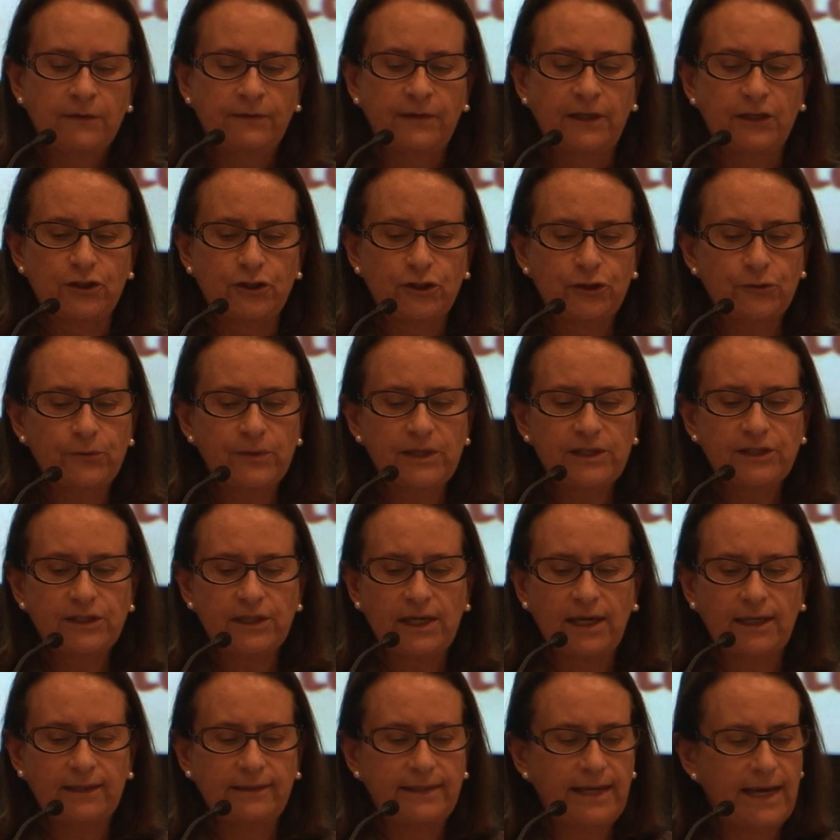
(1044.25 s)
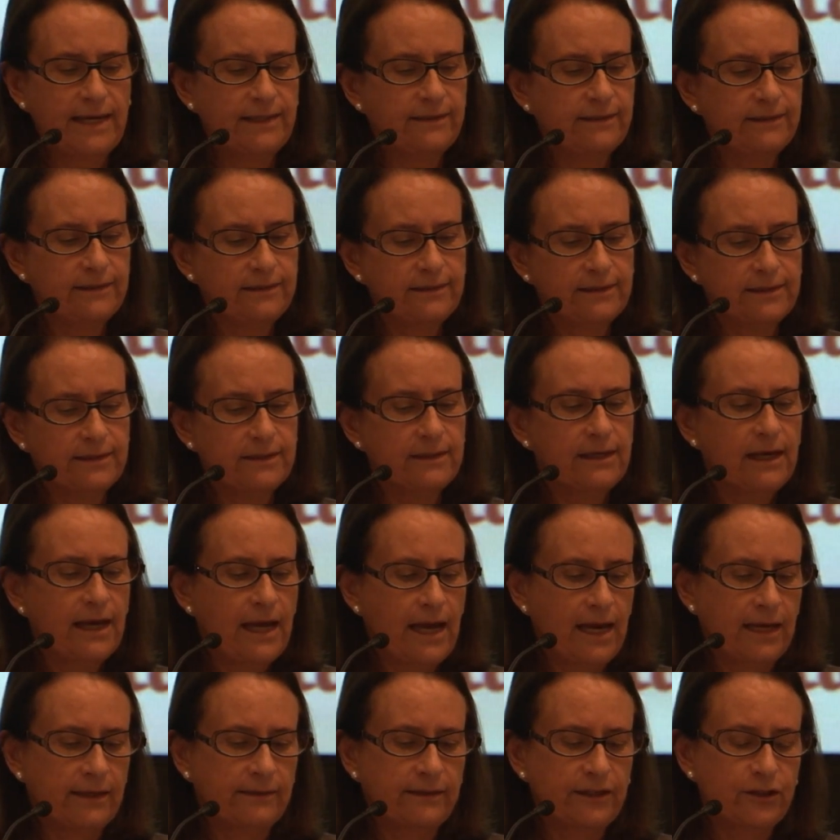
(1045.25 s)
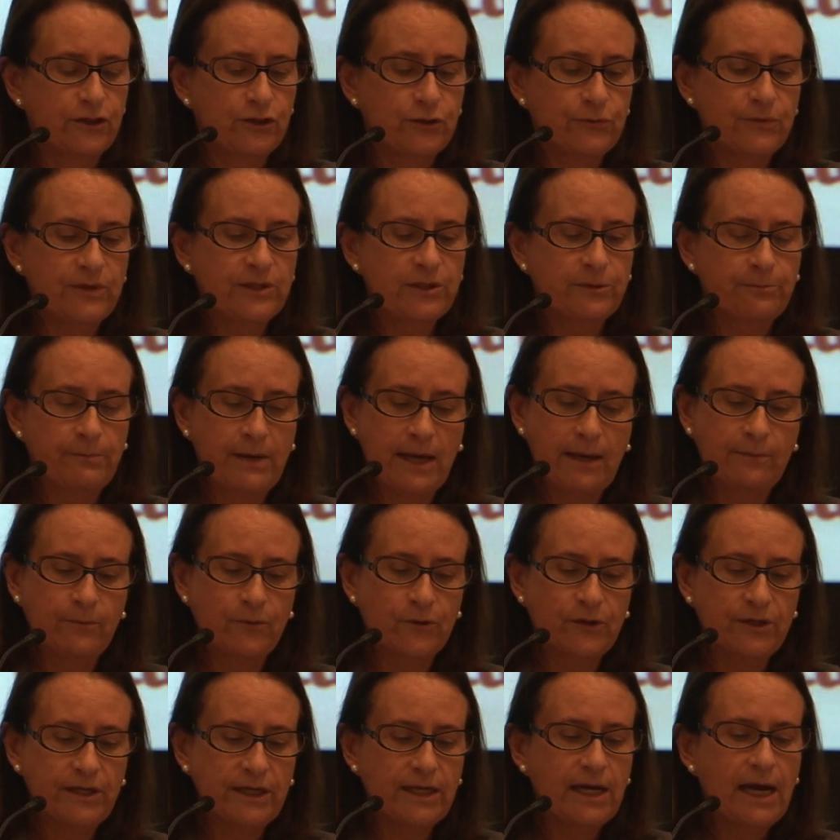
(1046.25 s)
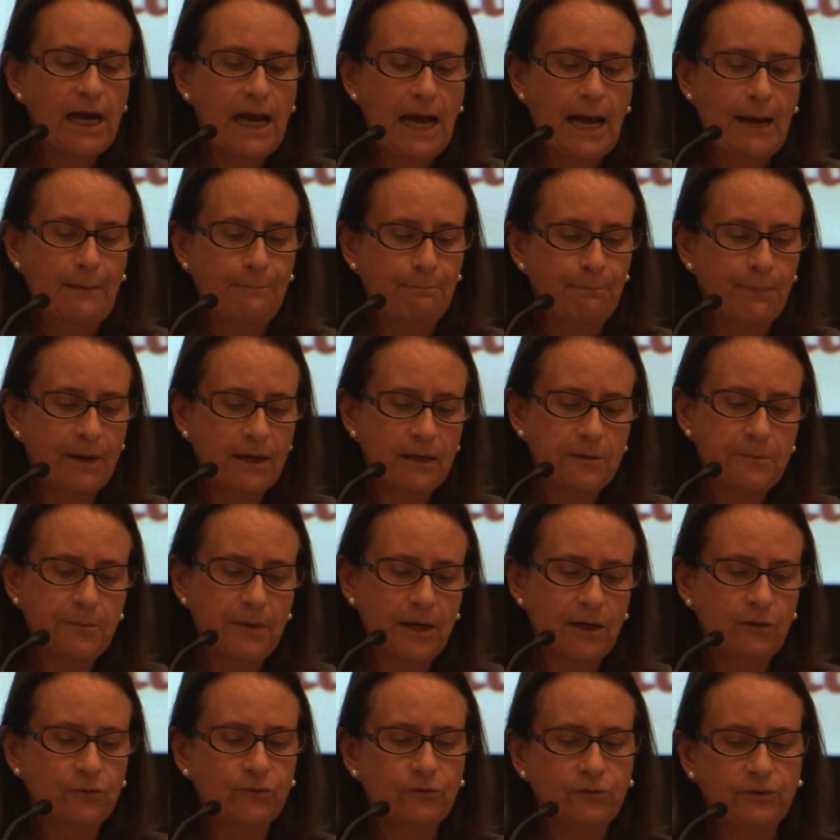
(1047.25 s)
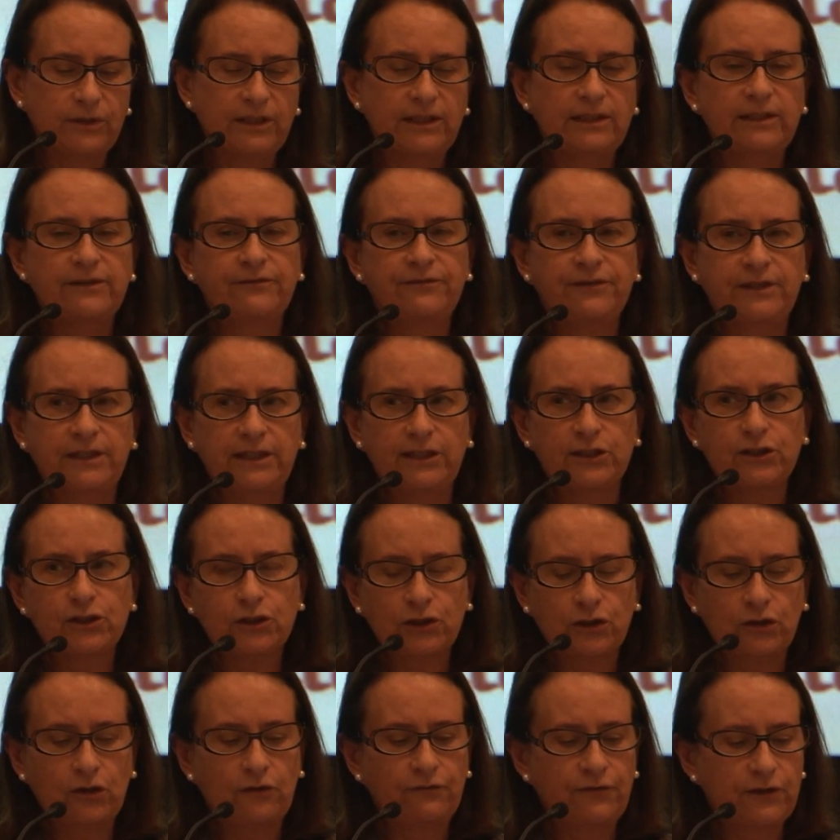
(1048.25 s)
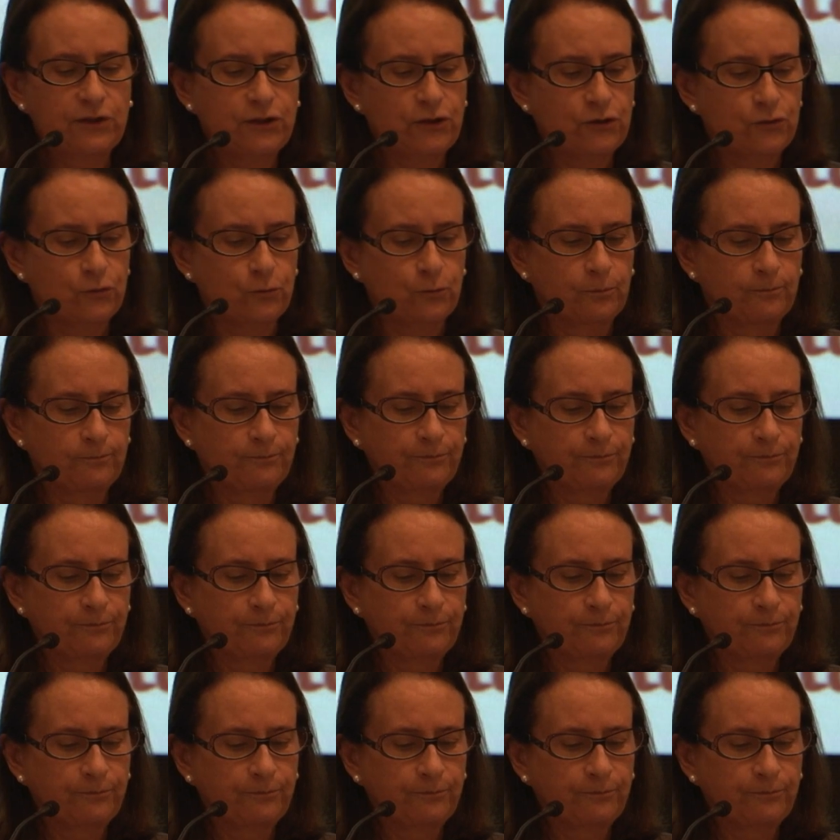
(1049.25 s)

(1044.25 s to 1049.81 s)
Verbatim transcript: The Jewish identity and the Jewish memory are paramount to the definition of a Jew.